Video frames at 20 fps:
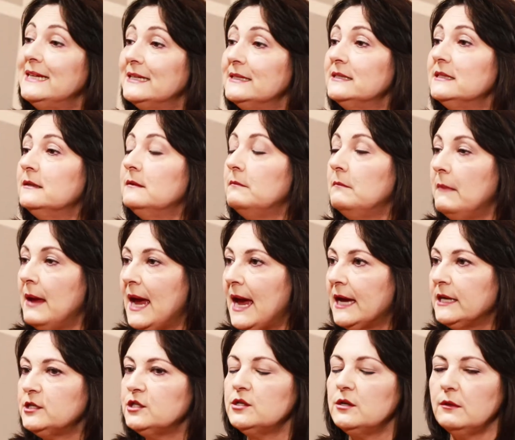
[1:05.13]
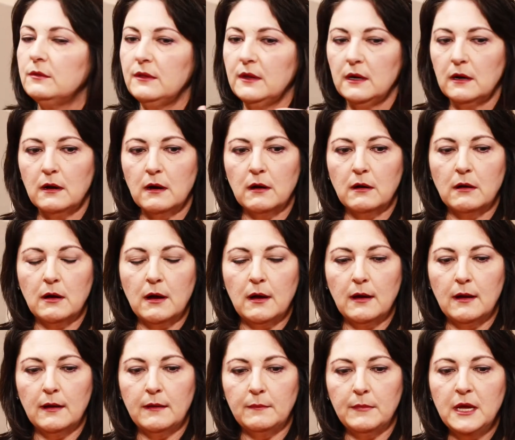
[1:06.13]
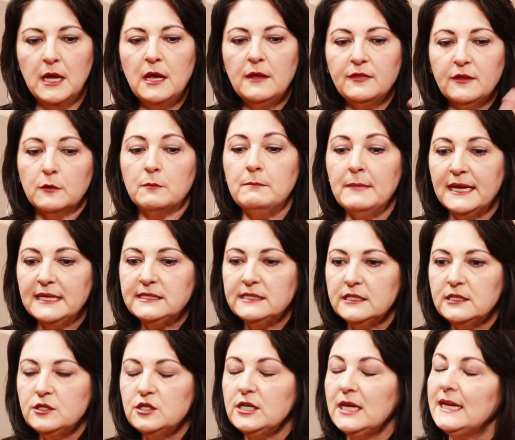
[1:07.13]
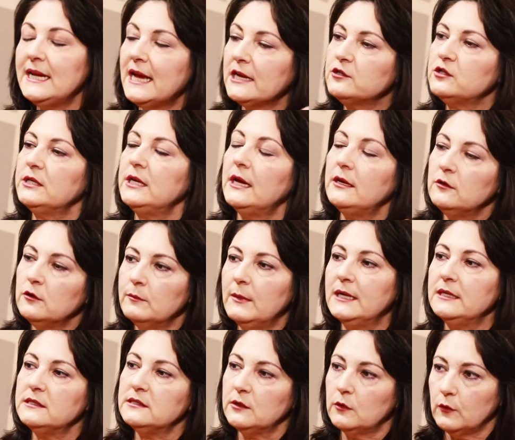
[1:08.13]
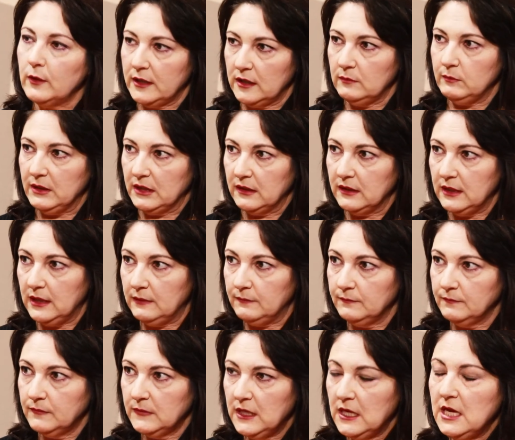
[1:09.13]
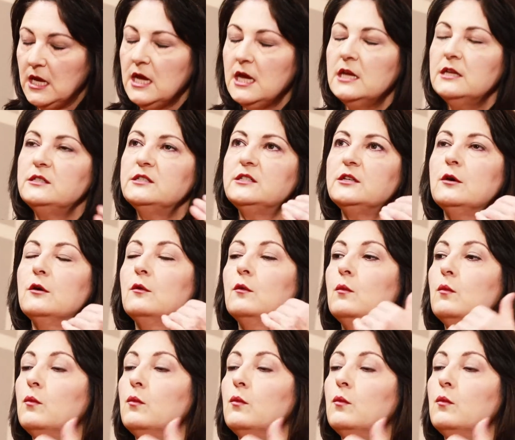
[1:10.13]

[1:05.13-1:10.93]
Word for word: doesn't match their um, their message, it actually undermines their credibility. Mm-hmm. So